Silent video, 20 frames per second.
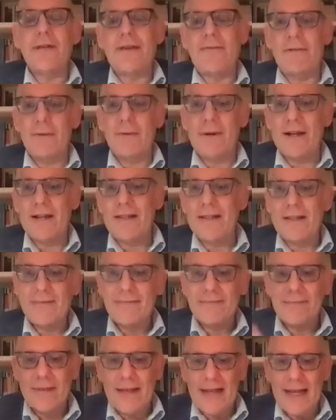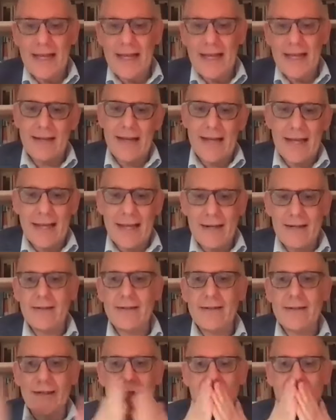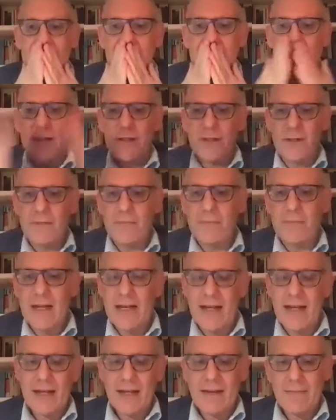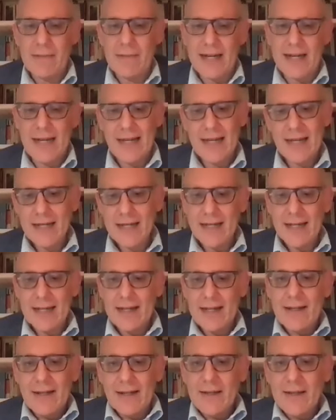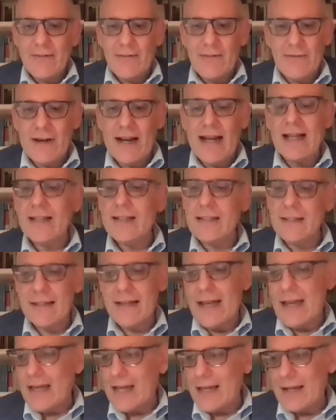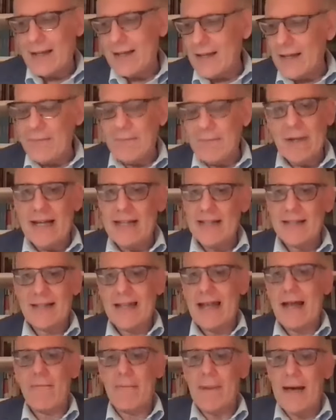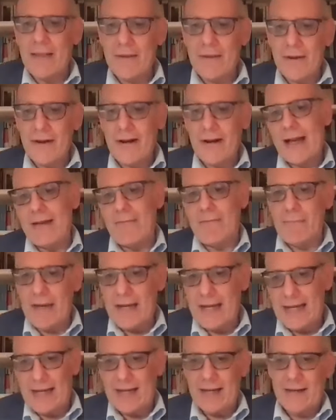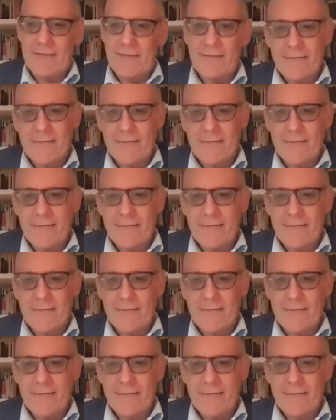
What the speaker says: everyone, and kisses to my friends and my stepmother and my